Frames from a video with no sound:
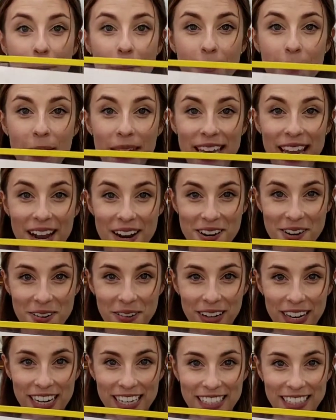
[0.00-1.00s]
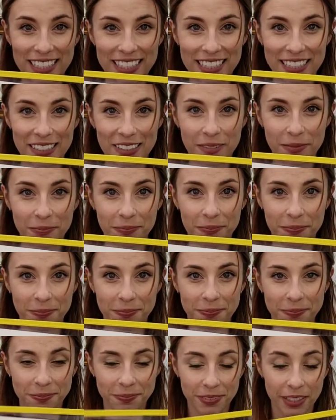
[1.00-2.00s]
Miércoles.
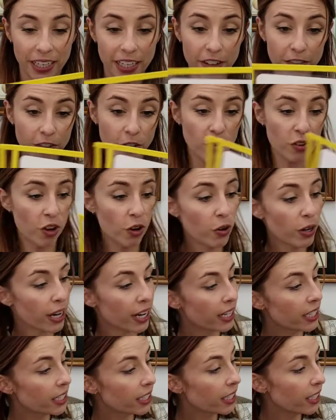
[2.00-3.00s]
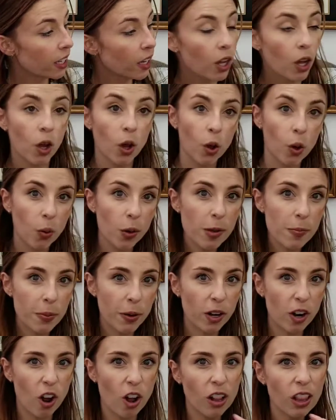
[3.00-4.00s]
And if you notice, we
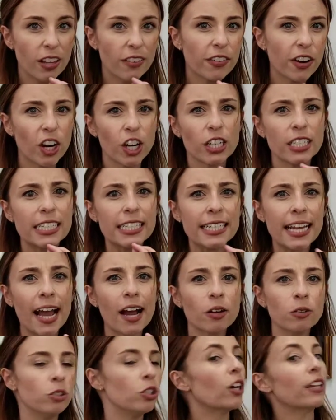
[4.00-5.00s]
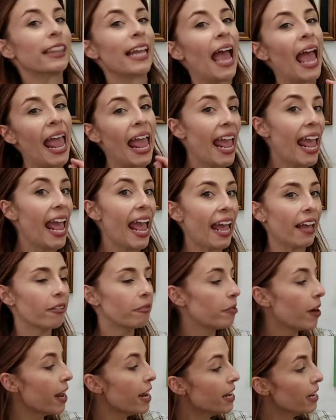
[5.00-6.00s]
put all of our sound on the E,
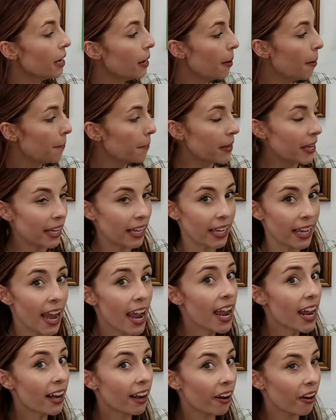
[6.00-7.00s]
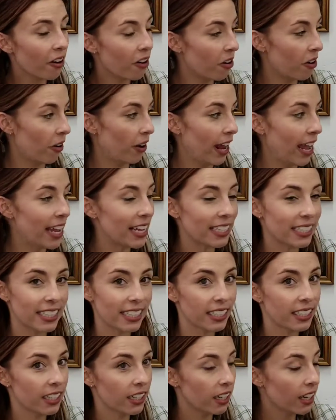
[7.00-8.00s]
right? Miércoles.
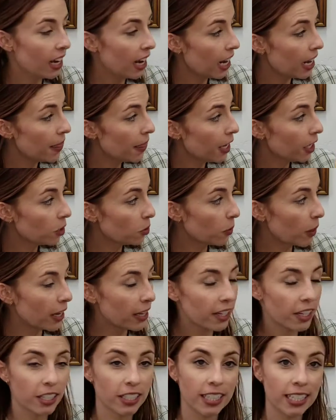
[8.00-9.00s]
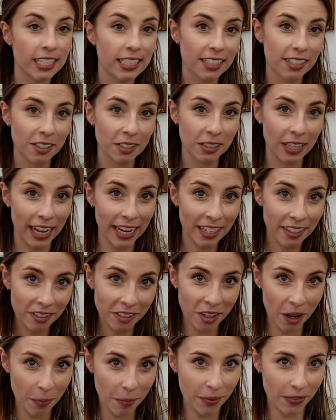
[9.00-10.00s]
And that's why there's this little line on
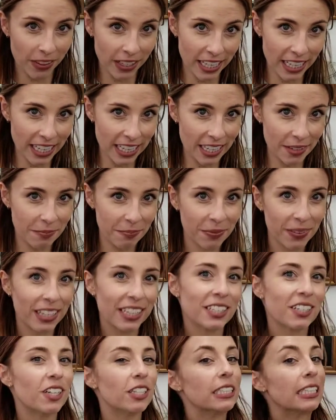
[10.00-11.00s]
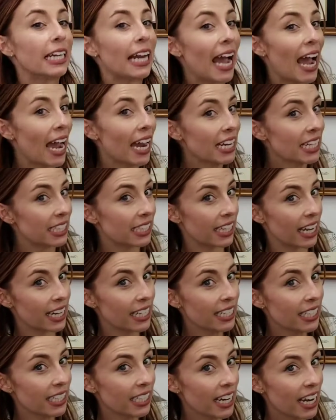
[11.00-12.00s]
top of the E. That's called an
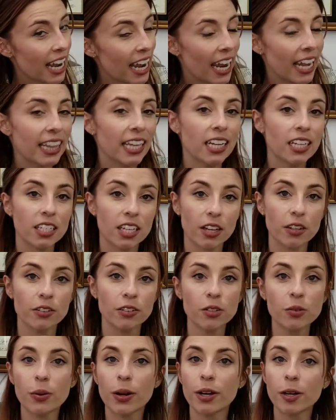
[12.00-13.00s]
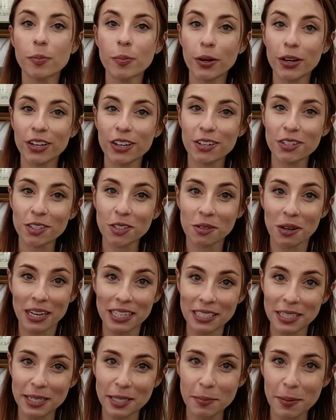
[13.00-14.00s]
accent, and that tells you where to put your
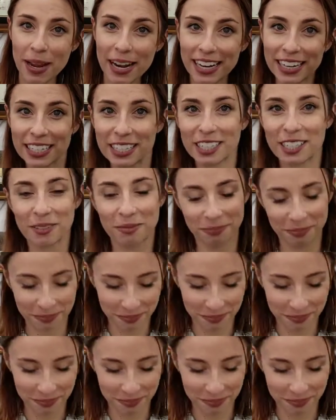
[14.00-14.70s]
stress in Spanish.